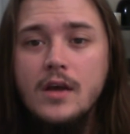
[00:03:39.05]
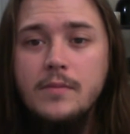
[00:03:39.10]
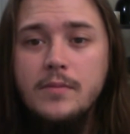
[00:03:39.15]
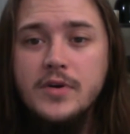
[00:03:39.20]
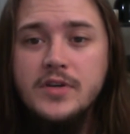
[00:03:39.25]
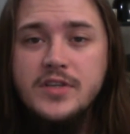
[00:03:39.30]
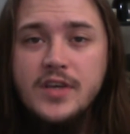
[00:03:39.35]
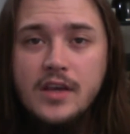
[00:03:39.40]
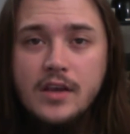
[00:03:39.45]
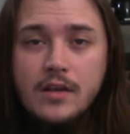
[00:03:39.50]

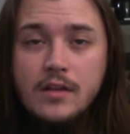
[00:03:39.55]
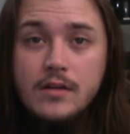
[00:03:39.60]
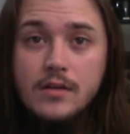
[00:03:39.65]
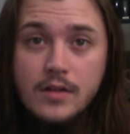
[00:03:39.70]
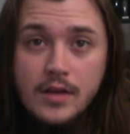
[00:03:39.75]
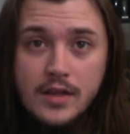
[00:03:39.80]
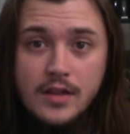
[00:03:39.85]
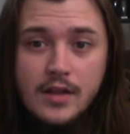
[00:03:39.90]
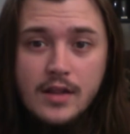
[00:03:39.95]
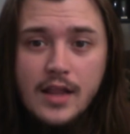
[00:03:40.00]

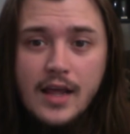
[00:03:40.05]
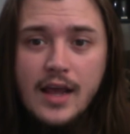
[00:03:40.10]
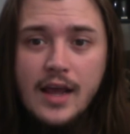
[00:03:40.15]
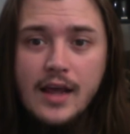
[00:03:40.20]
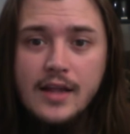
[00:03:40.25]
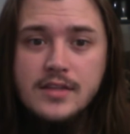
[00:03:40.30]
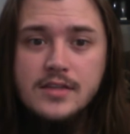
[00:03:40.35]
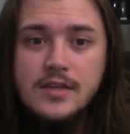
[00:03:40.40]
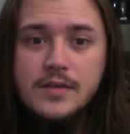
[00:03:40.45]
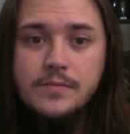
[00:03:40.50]
particularly the
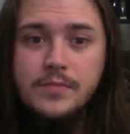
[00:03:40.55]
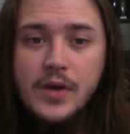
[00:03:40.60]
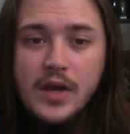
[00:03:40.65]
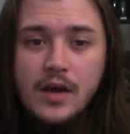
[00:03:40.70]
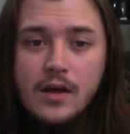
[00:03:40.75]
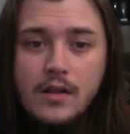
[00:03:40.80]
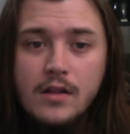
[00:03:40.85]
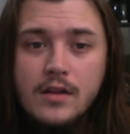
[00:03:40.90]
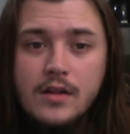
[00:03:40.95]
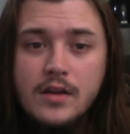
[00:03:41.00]
lads, and
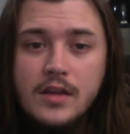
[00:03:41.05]
Pell